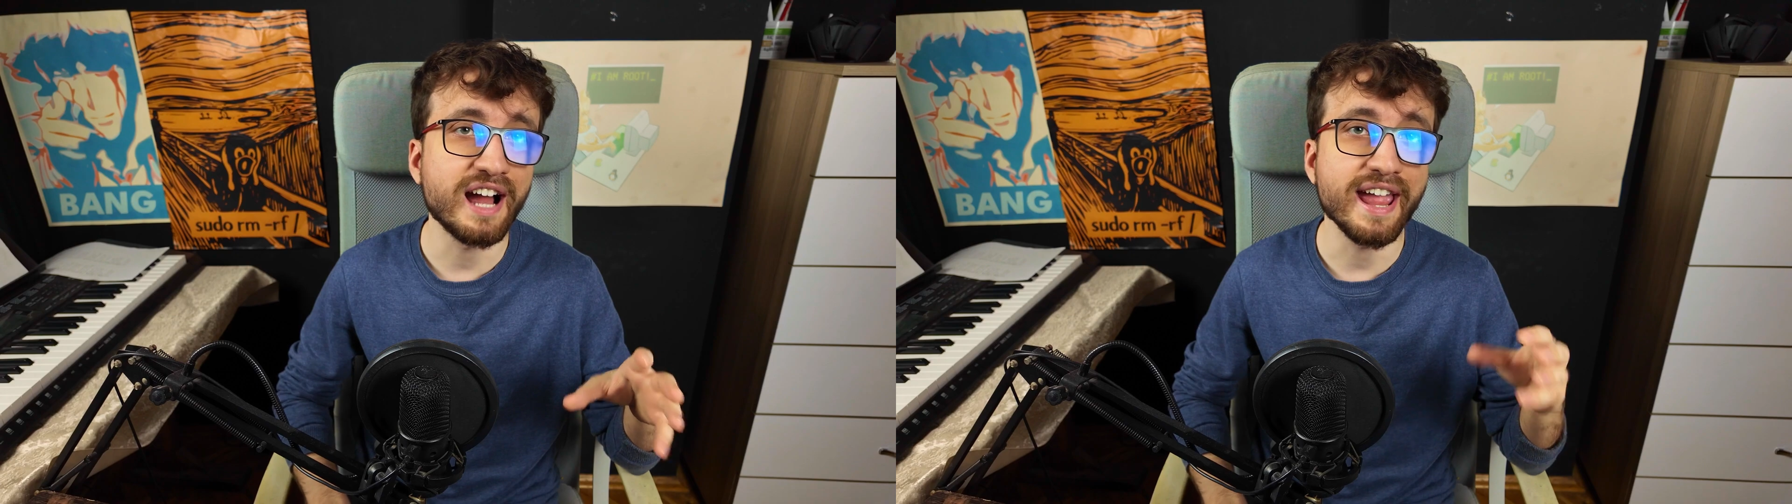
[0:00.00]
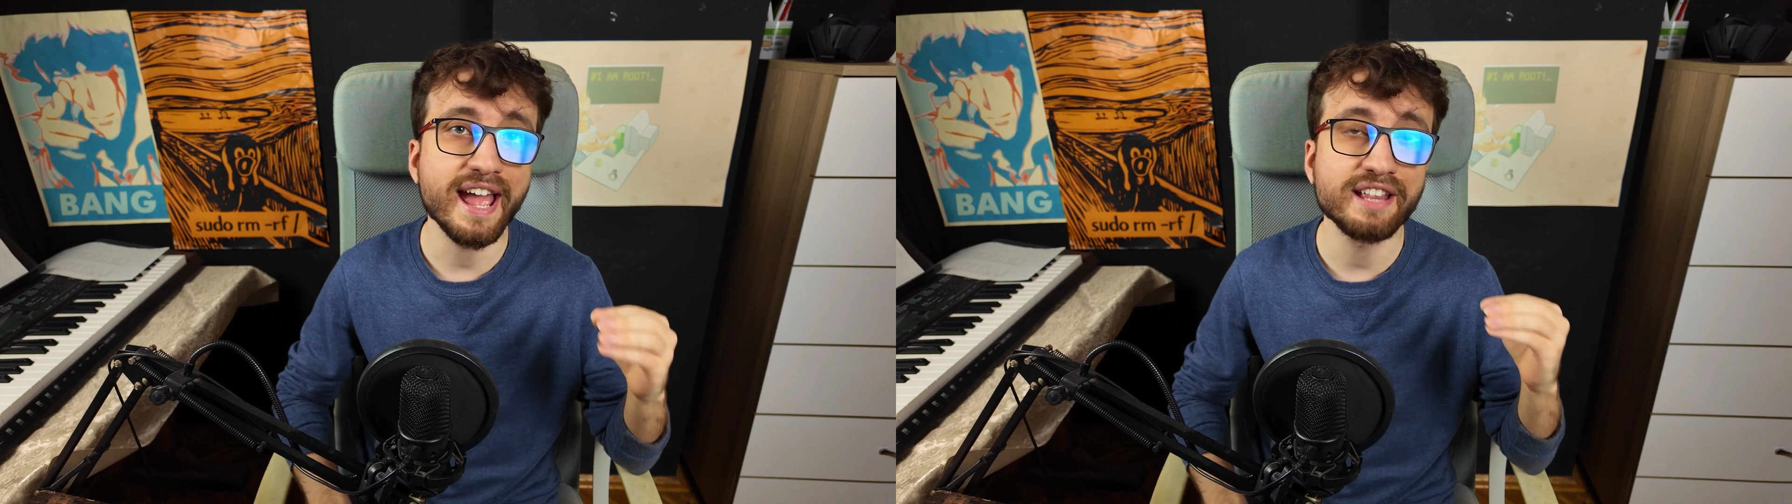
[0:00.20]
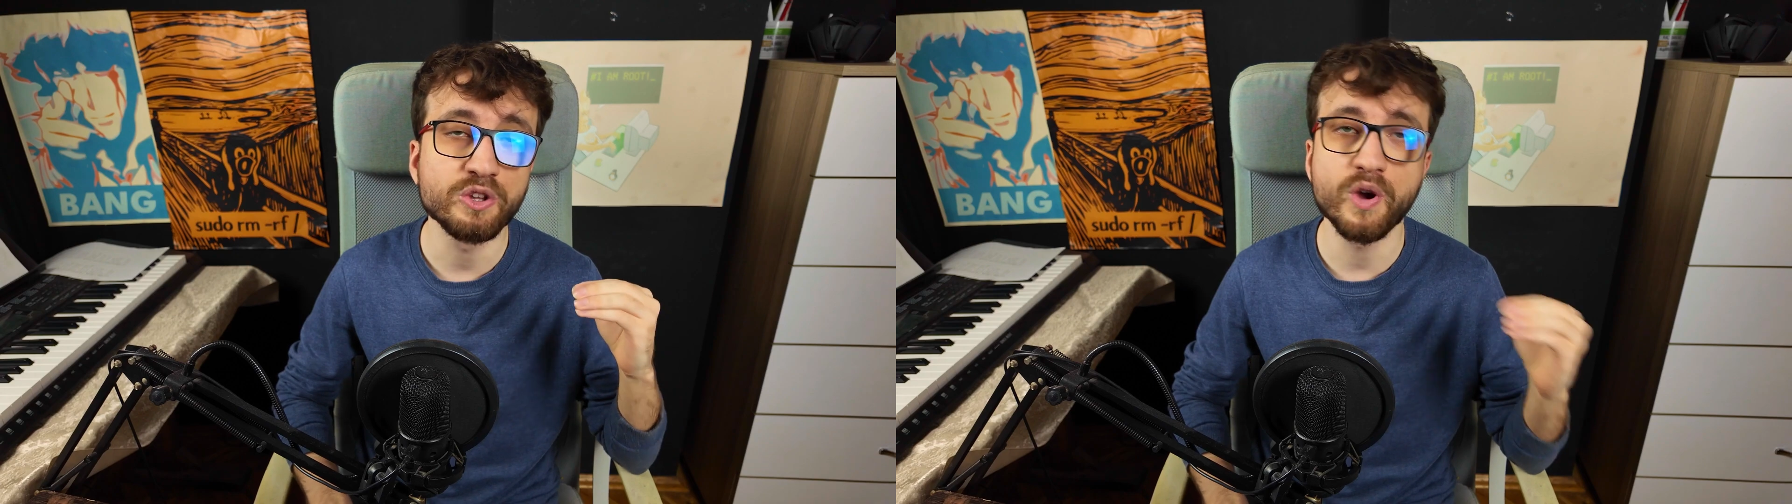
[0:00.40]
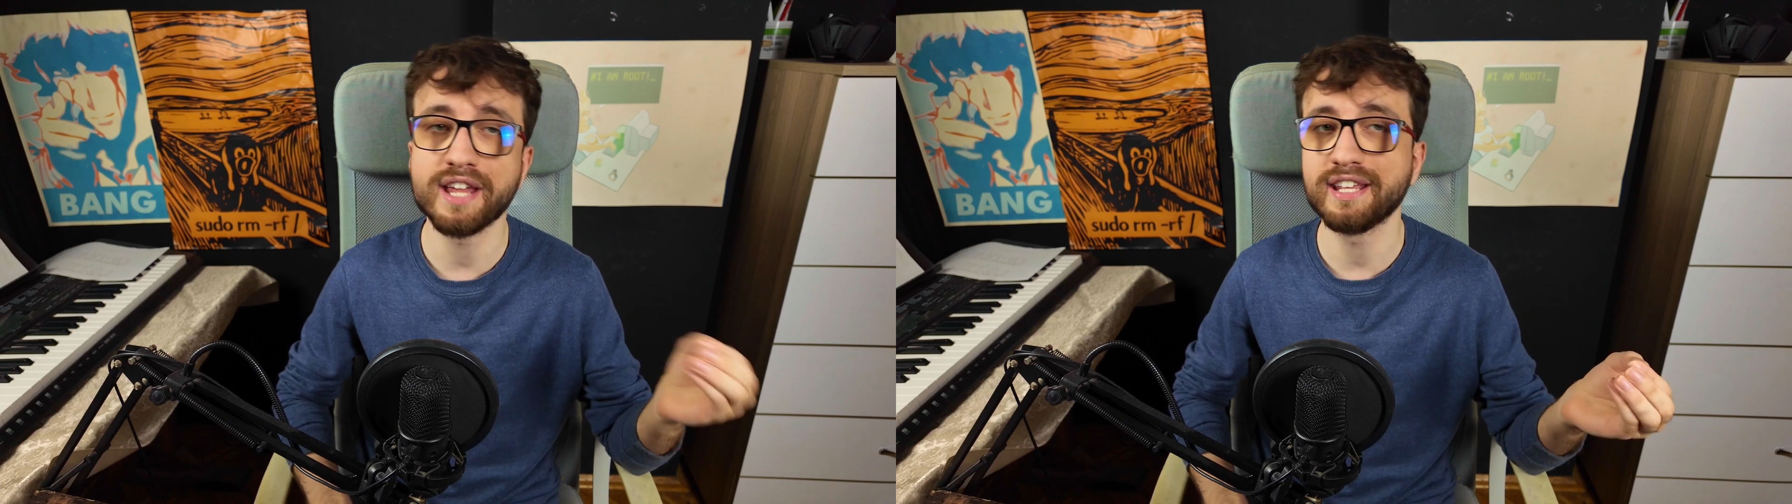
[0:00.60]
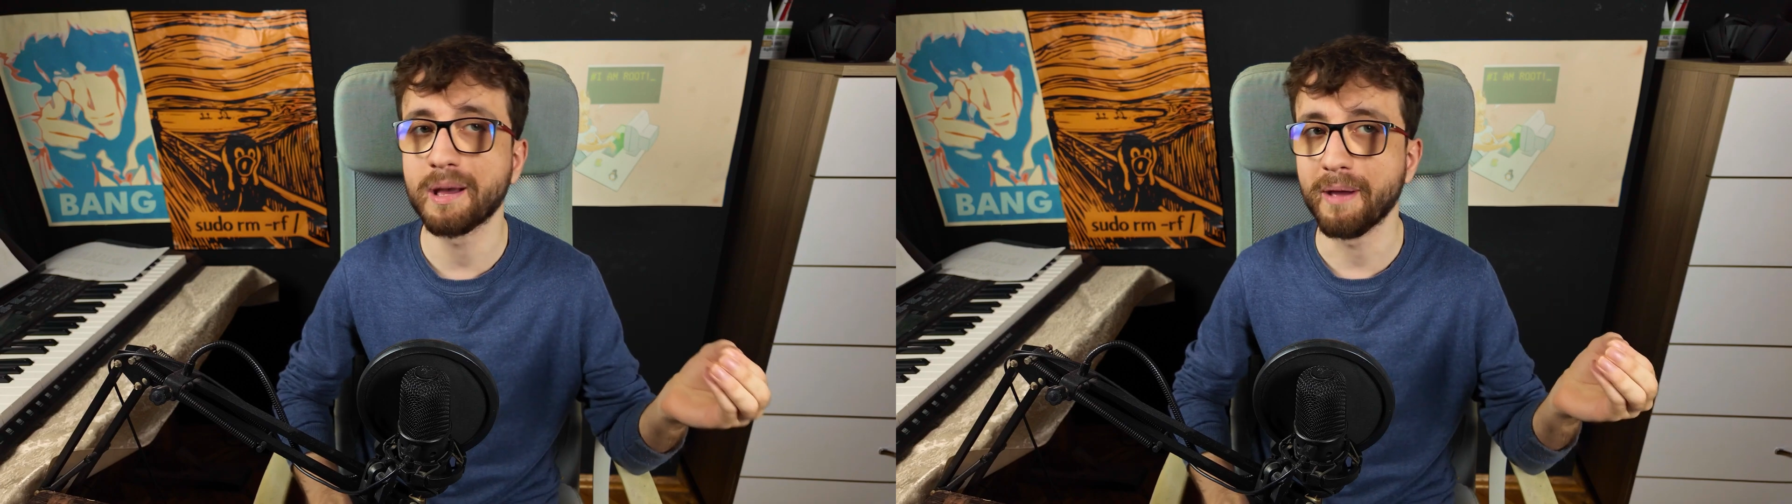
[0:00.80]
I had no
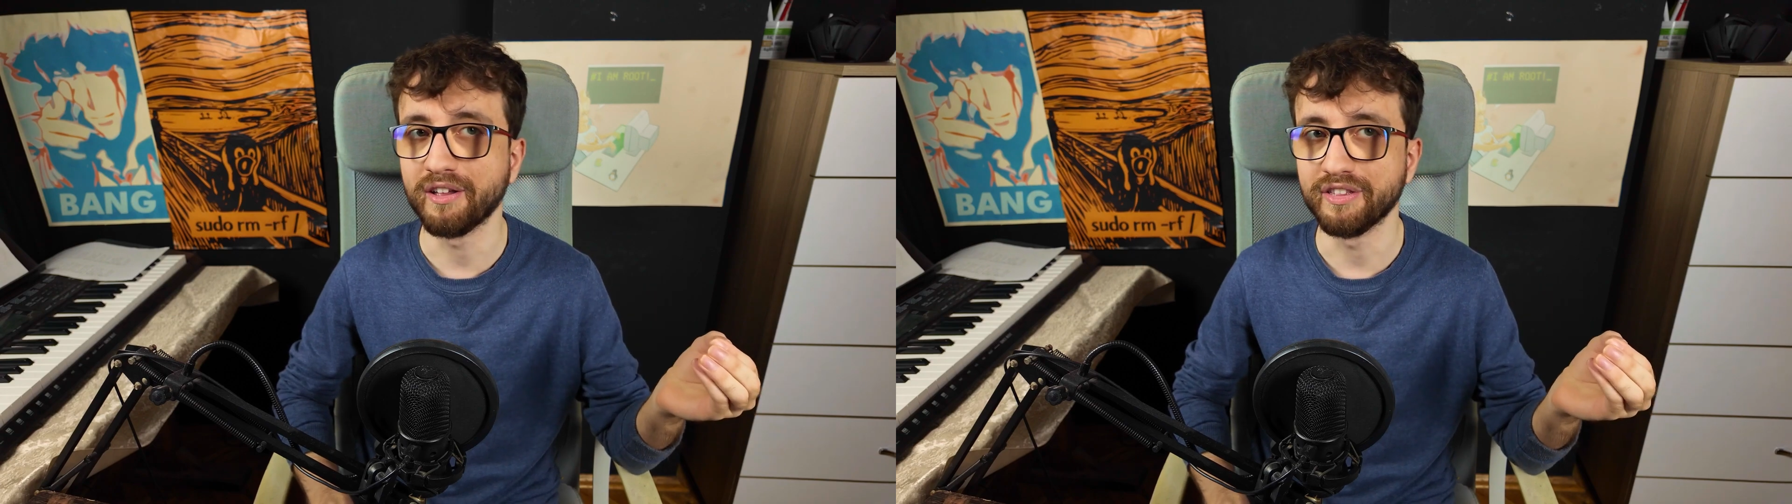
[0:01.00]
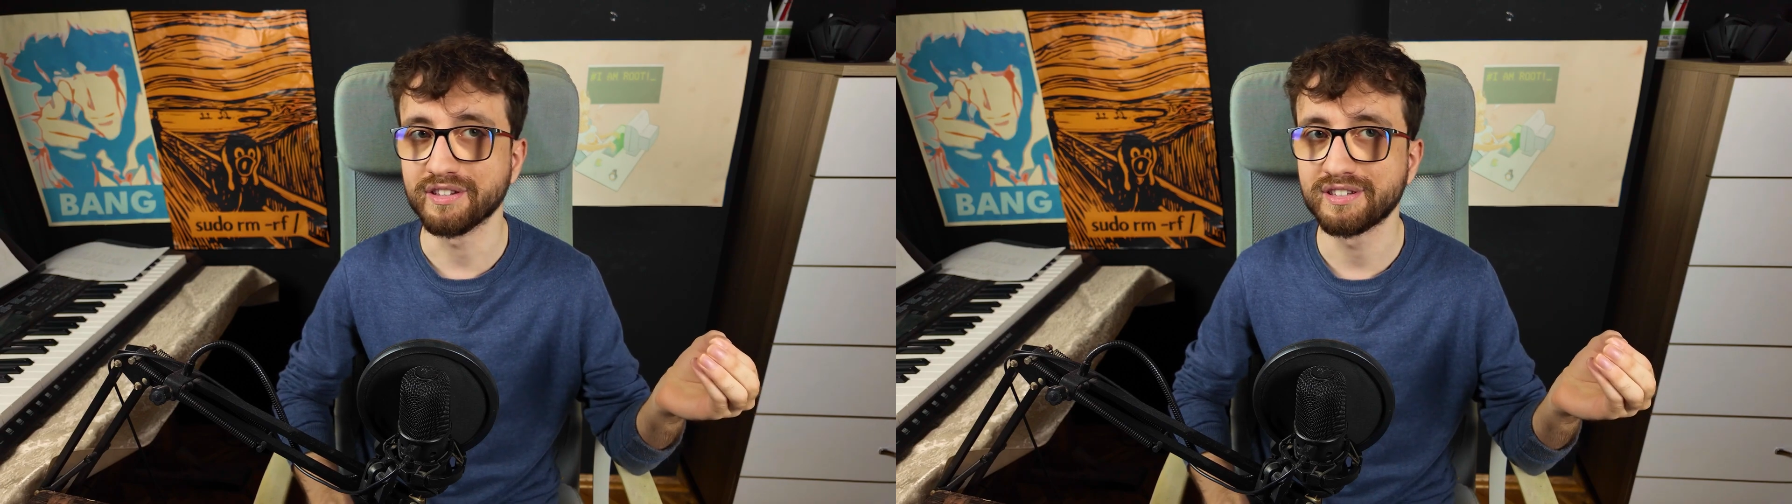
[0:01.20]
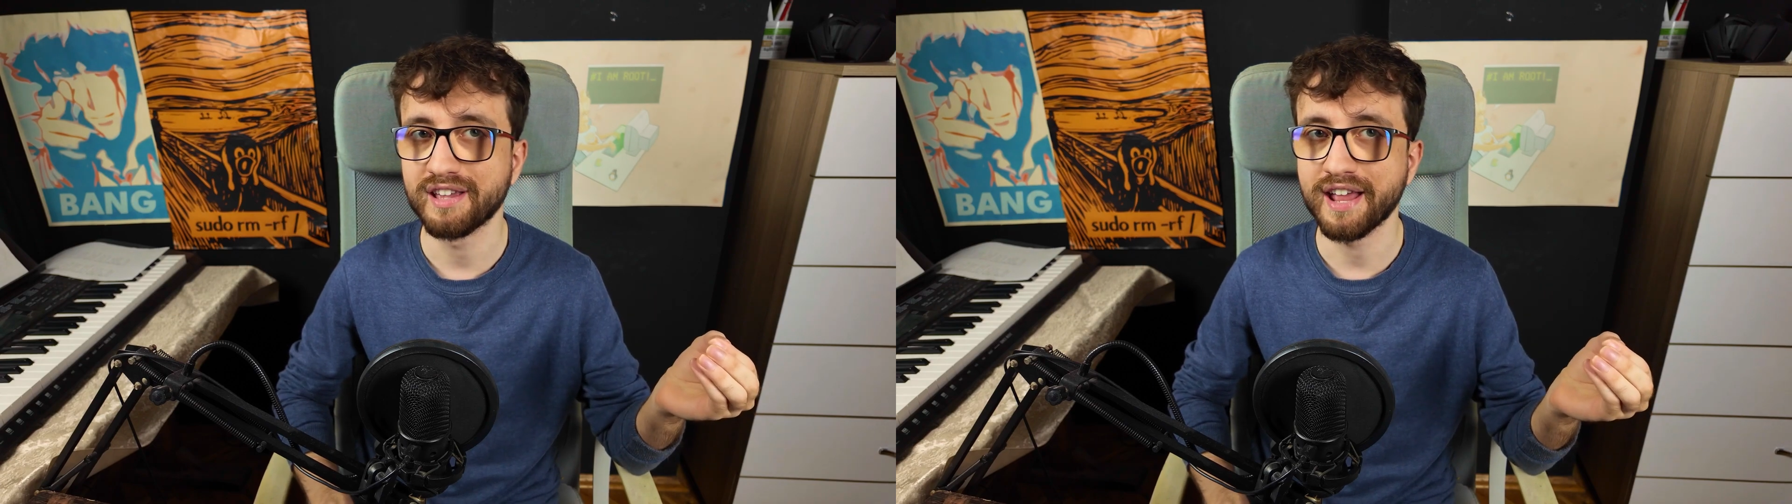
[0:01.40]
idea about this